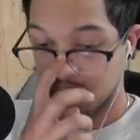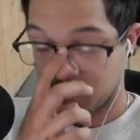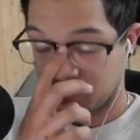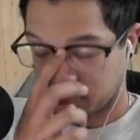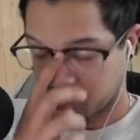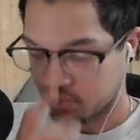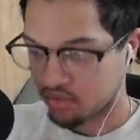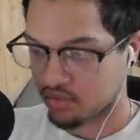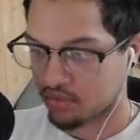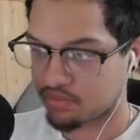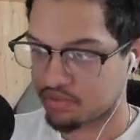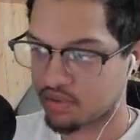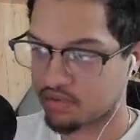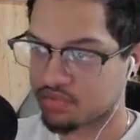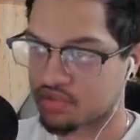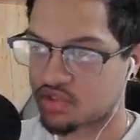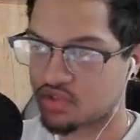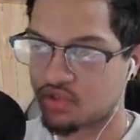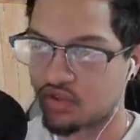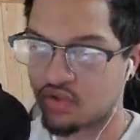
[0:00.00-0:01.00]
Problem
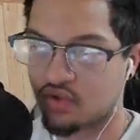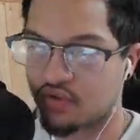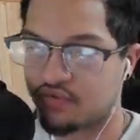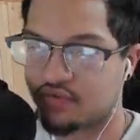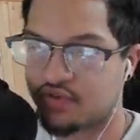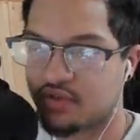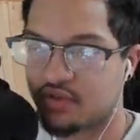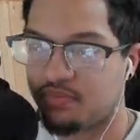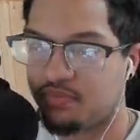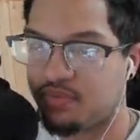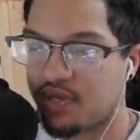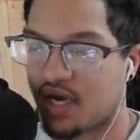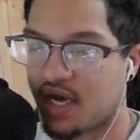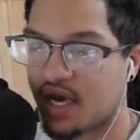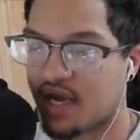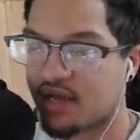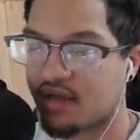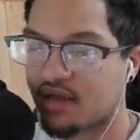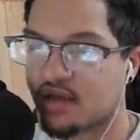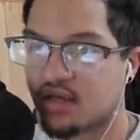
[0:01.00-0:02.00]
solved.
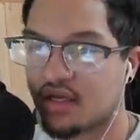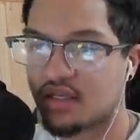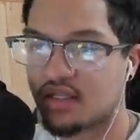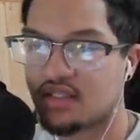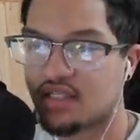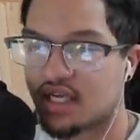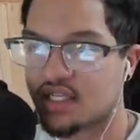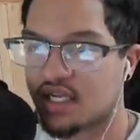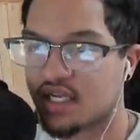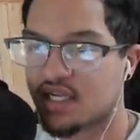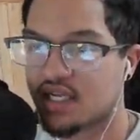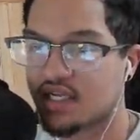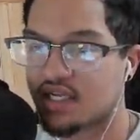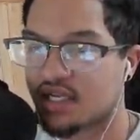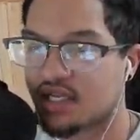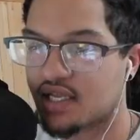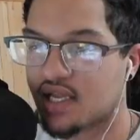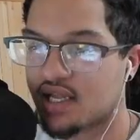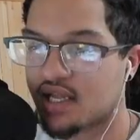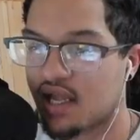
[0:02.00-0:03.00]
Die. Die, die, die,
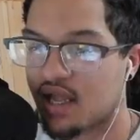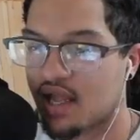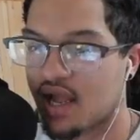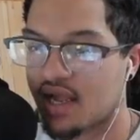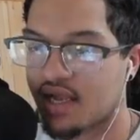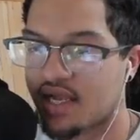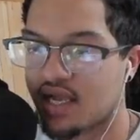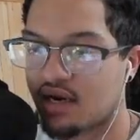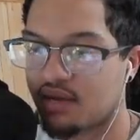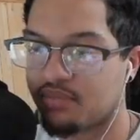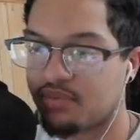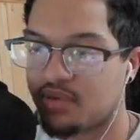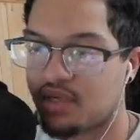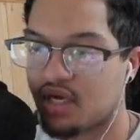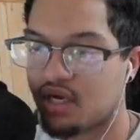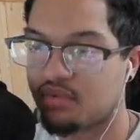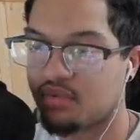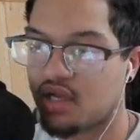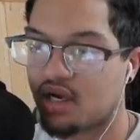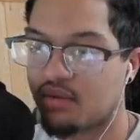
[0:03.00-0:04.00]
die, die, die. Get him.
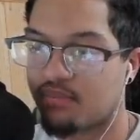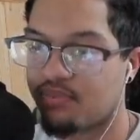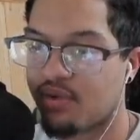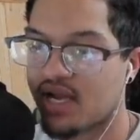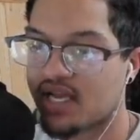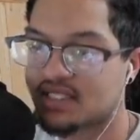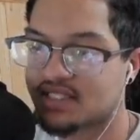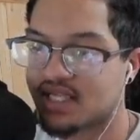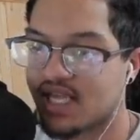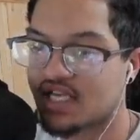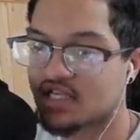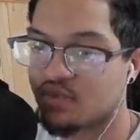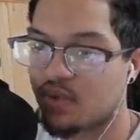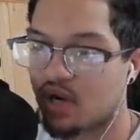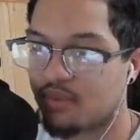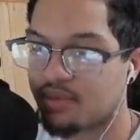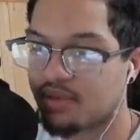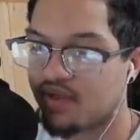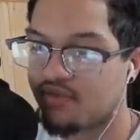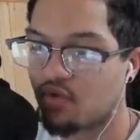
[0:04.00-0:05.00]
Get him. Get him. Break his legs. We
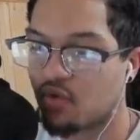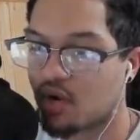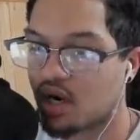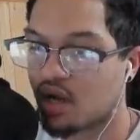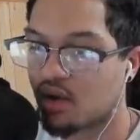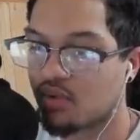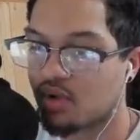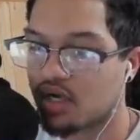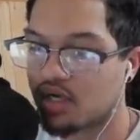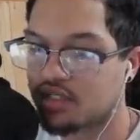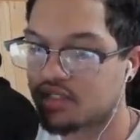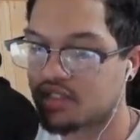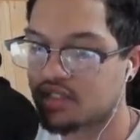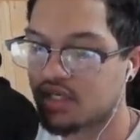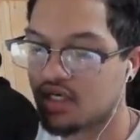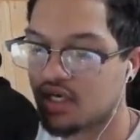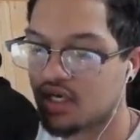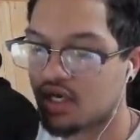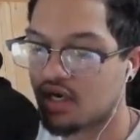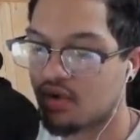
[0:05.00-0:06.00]
don't believe in one-on-ones.
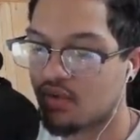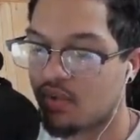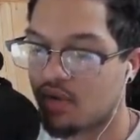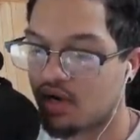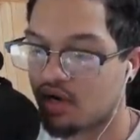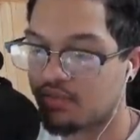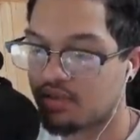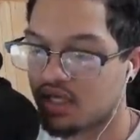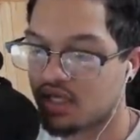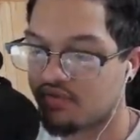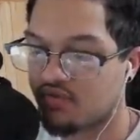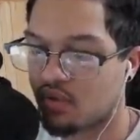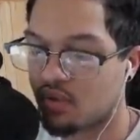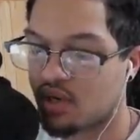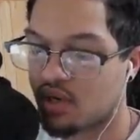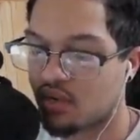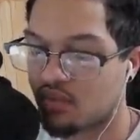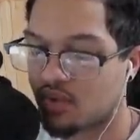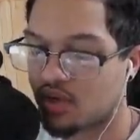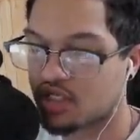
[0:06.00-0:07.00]
We don't believe in
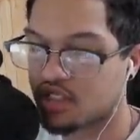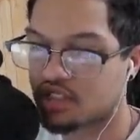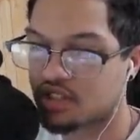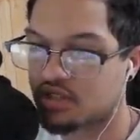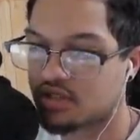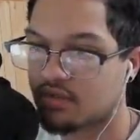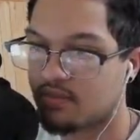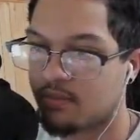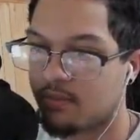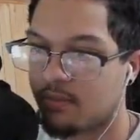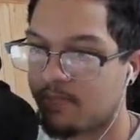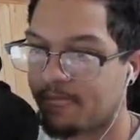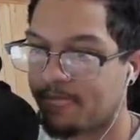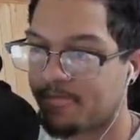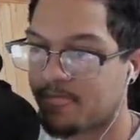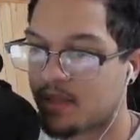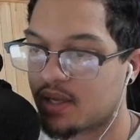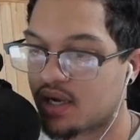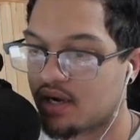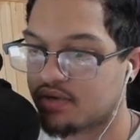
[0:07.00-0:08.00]
one-on-ones.
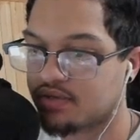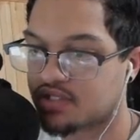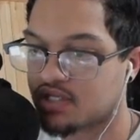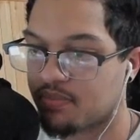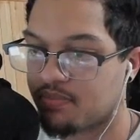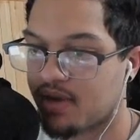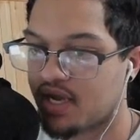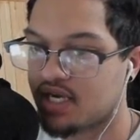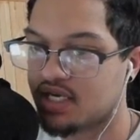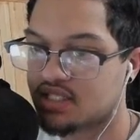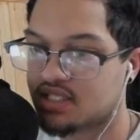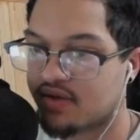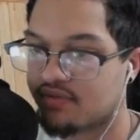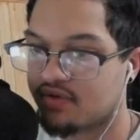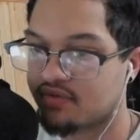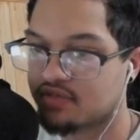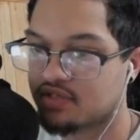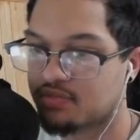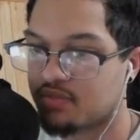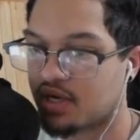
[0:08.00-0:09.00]
Oh, his companions
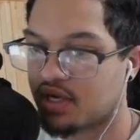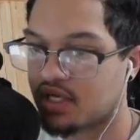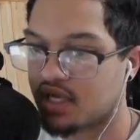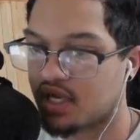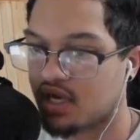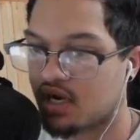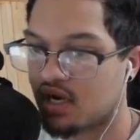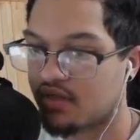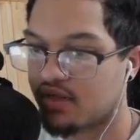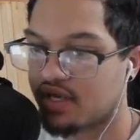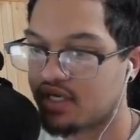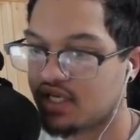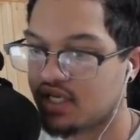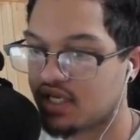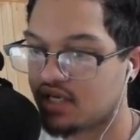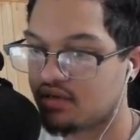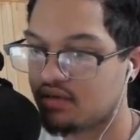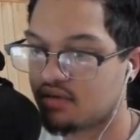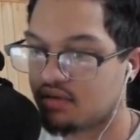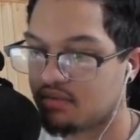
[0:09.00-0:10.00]
haven't even spawned yet. Oh, they
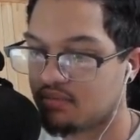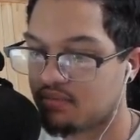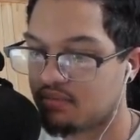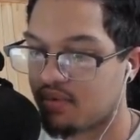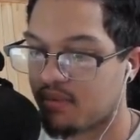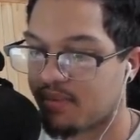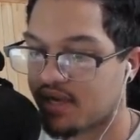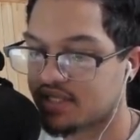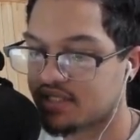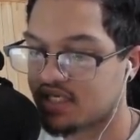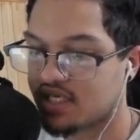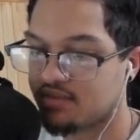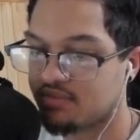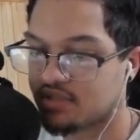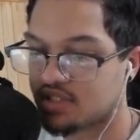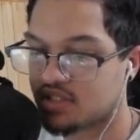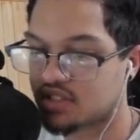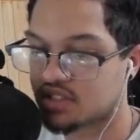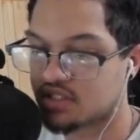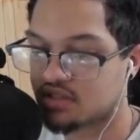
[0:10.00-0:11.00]
did. But my team
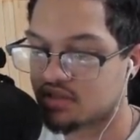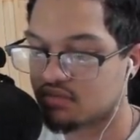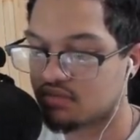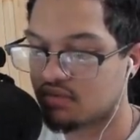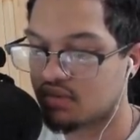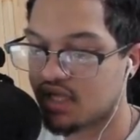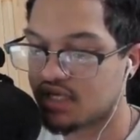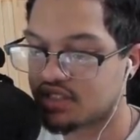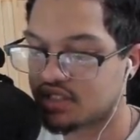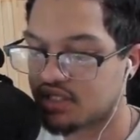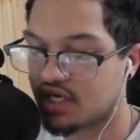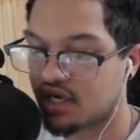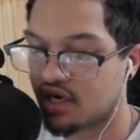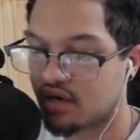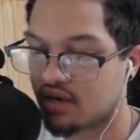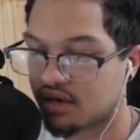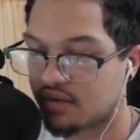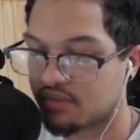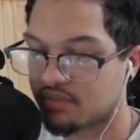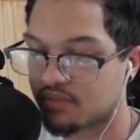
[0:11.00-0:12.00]
is just legendary.